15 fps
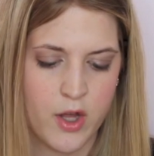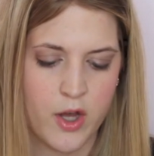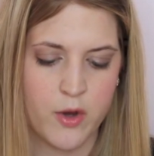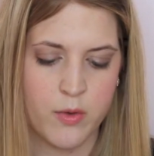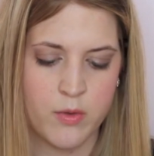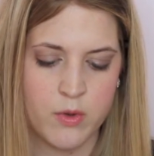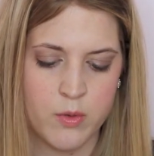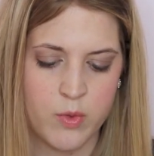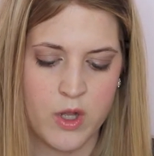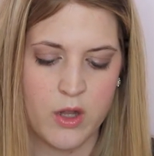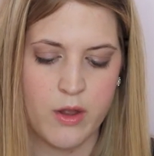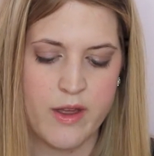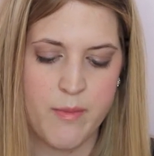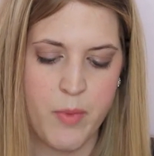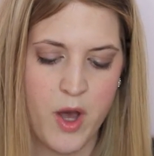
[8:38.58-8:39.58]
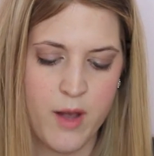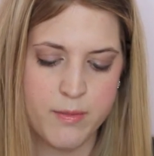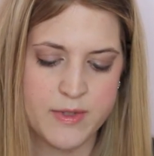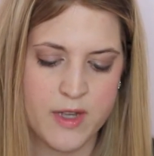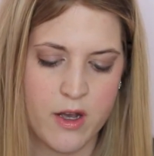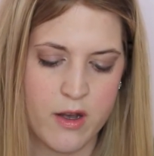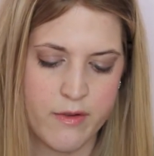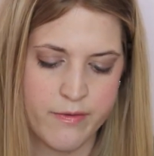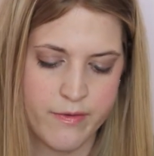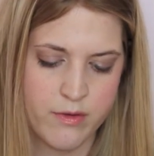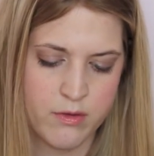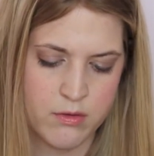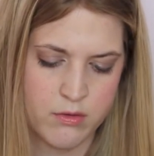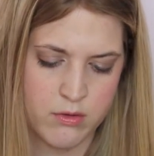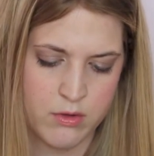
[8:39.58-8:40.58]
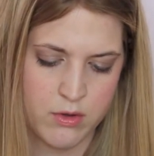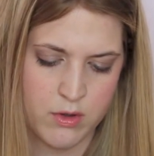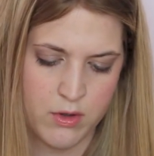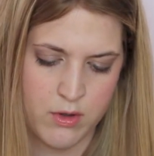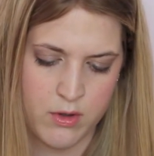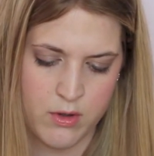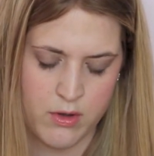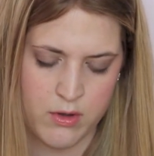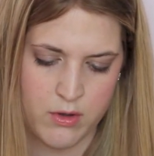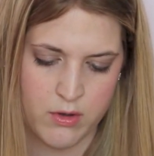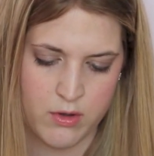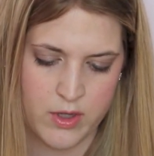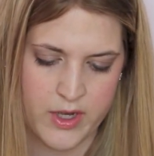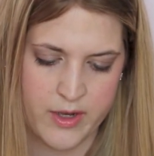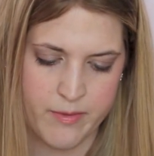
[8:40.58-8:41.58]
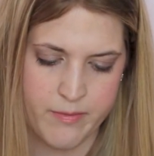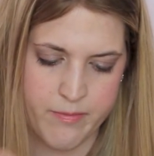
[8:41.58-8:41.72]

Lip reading: oh, well, it pops off. I